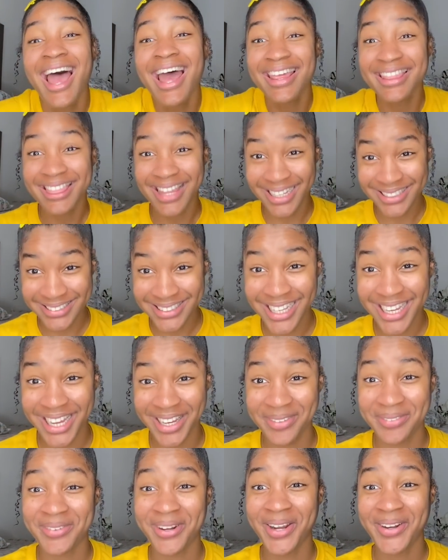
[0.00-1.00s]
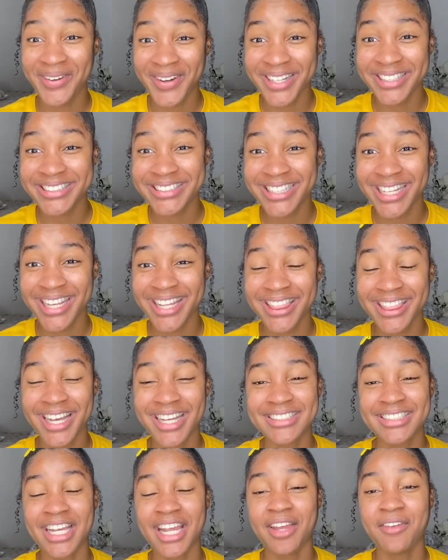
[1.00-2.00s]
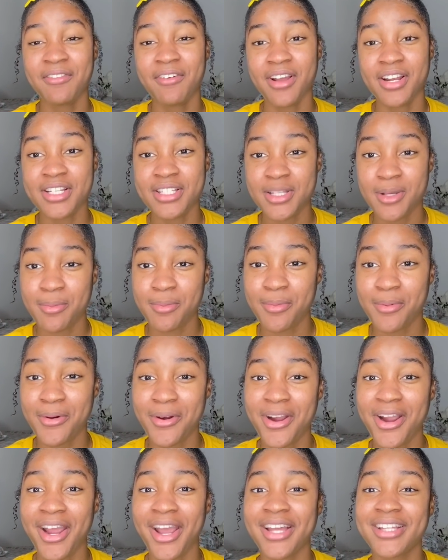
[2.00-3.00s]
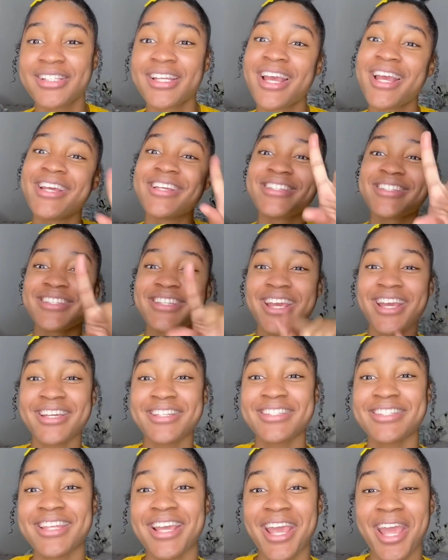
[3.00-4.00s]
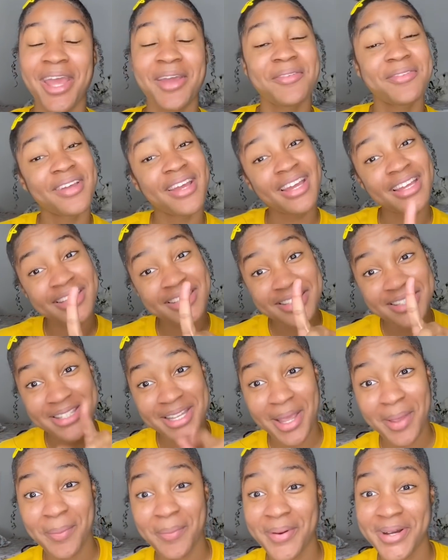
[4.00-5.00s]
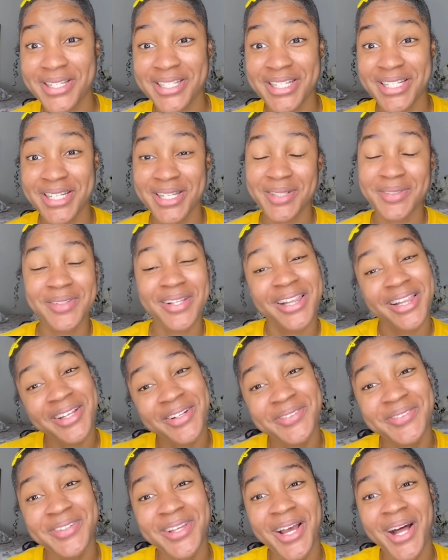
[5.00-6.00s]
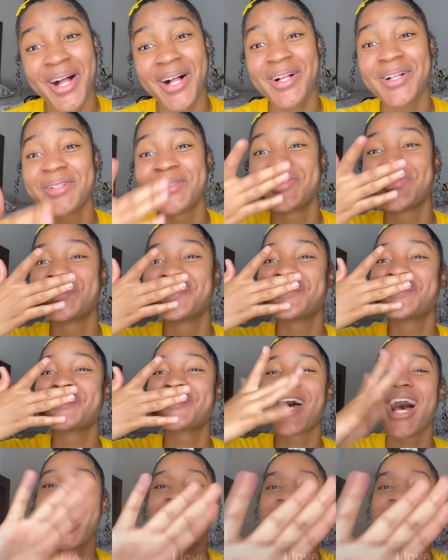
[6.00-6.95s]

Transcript: thanks again for watching thanks again for the support stay safe stay positive love y'all